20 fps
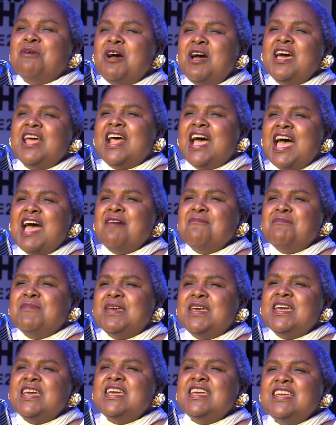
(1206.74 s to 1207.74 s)
what I
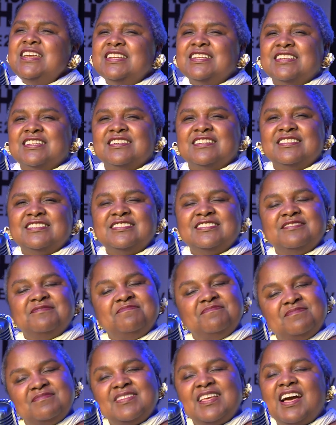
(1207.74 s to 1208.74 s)
mean.
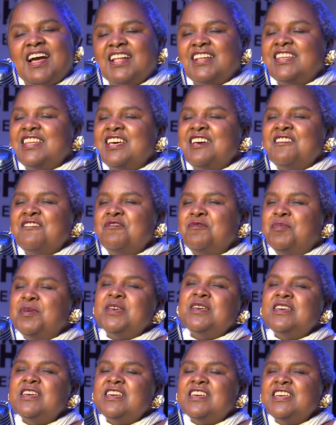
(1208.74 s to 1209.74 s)
I love
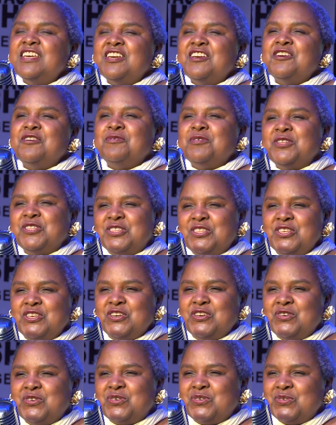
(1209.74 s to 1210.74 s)
being here with
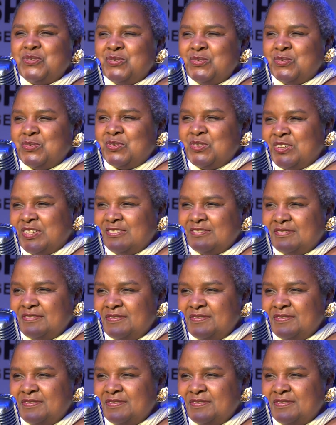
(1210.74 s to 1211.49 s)
you.